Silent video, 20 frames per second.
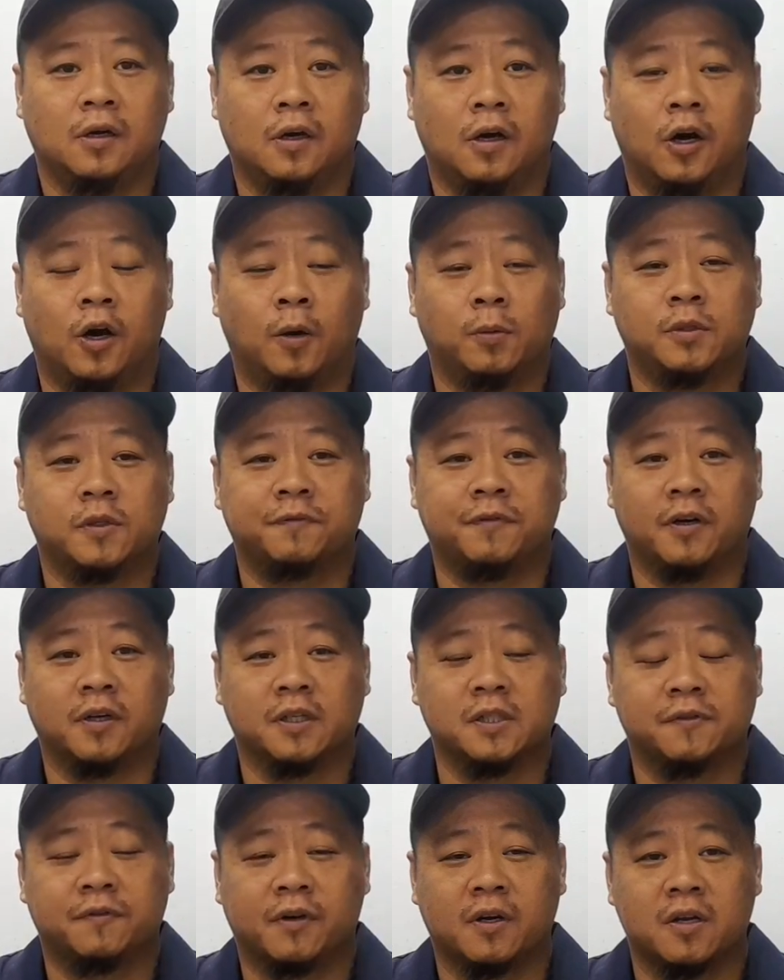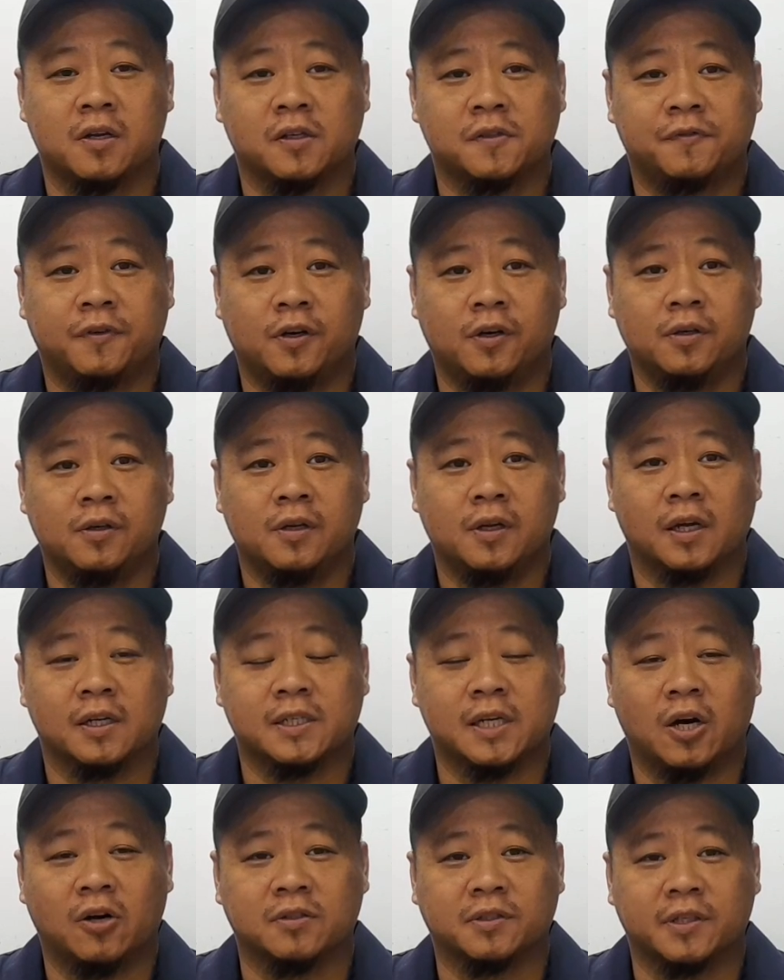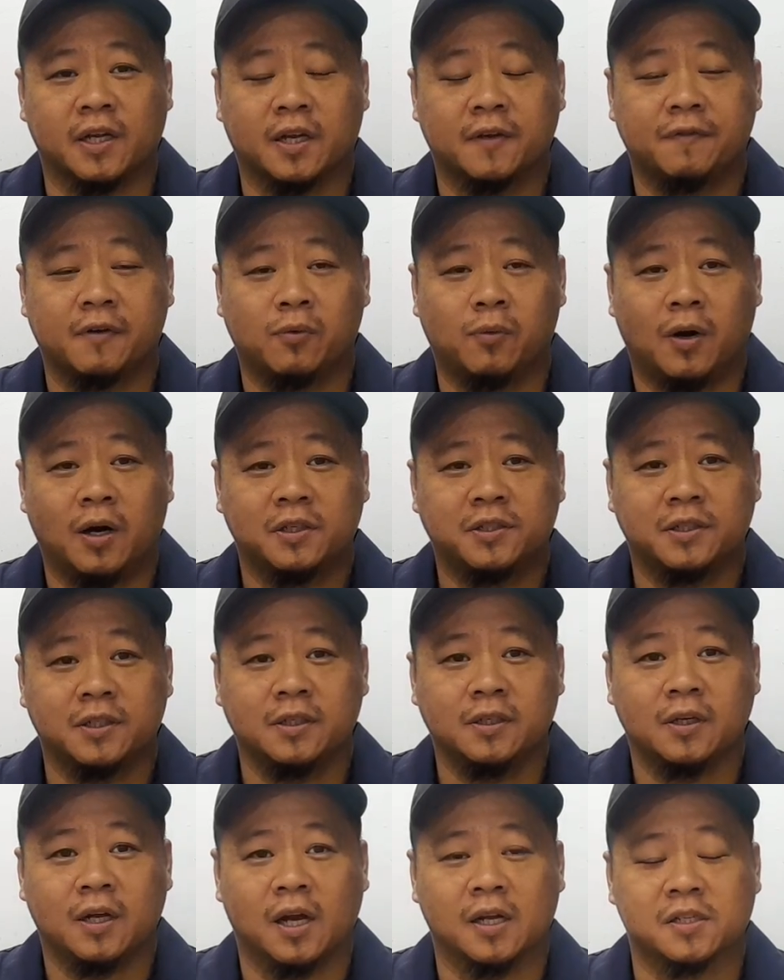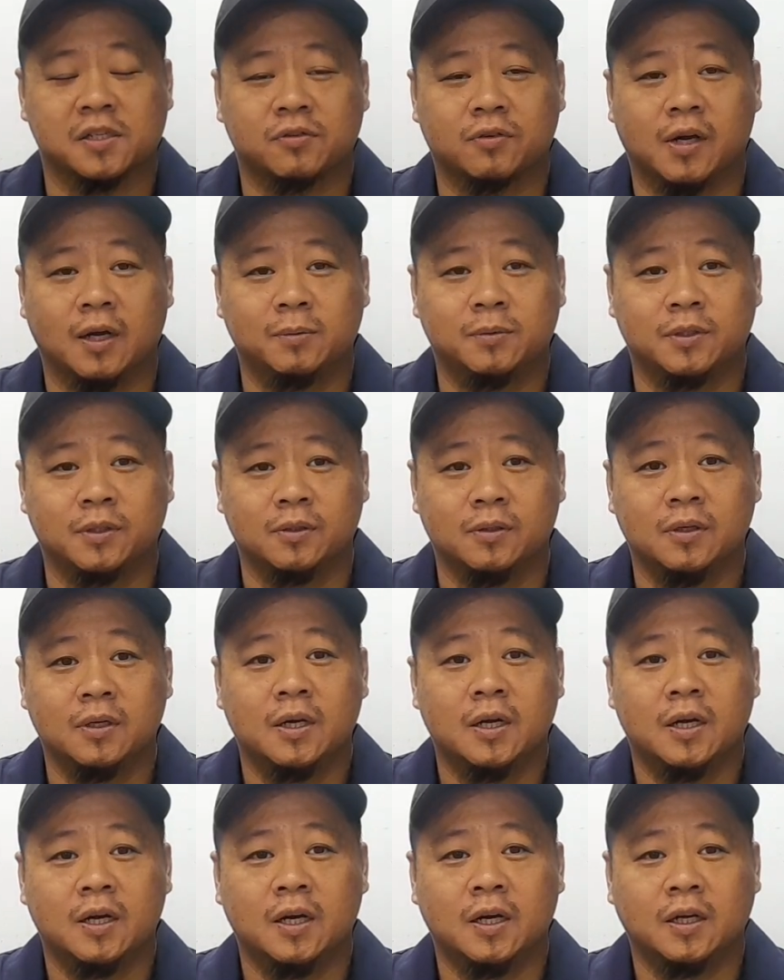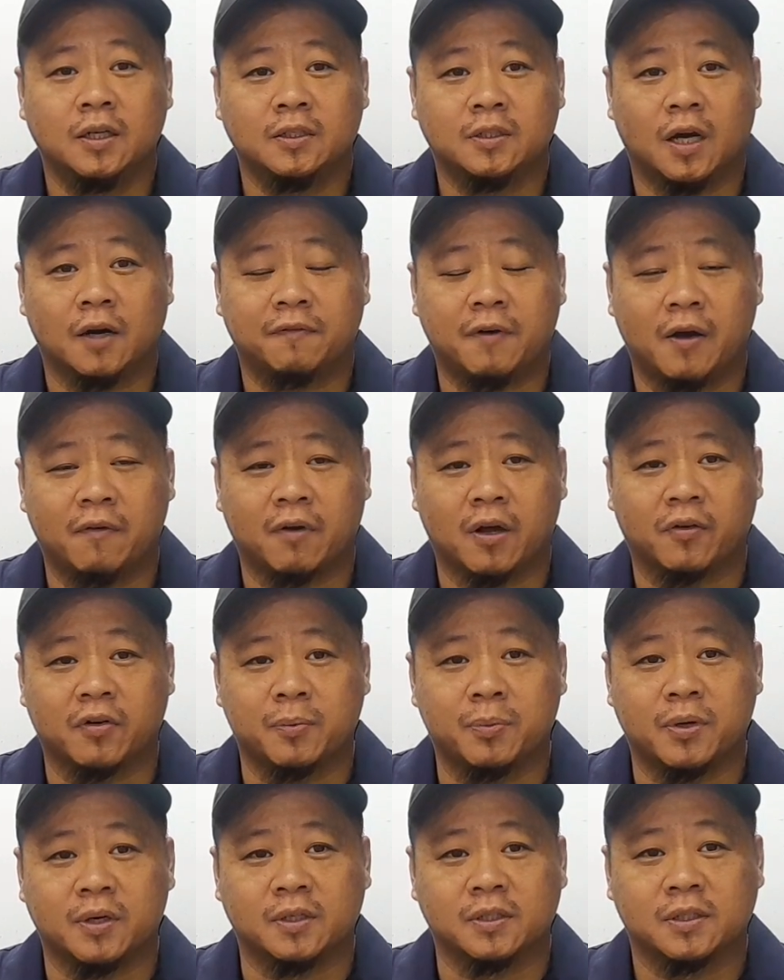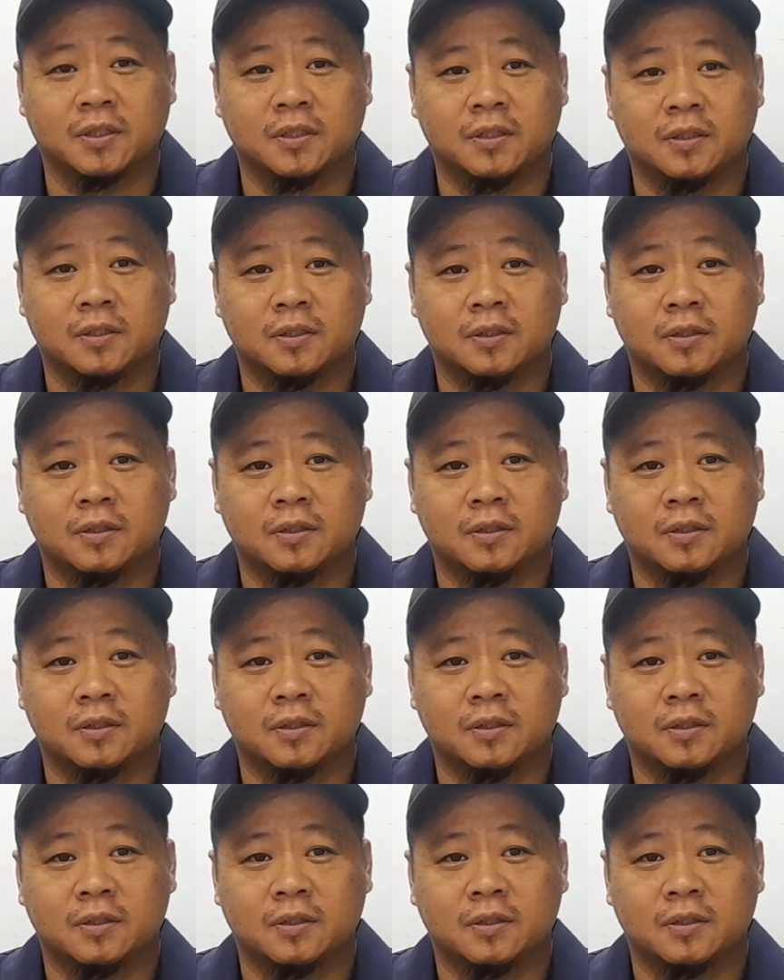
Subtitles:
I hope you found this video useful. As always, thank you for watching and subscribe to Top 5 Auto Repairs.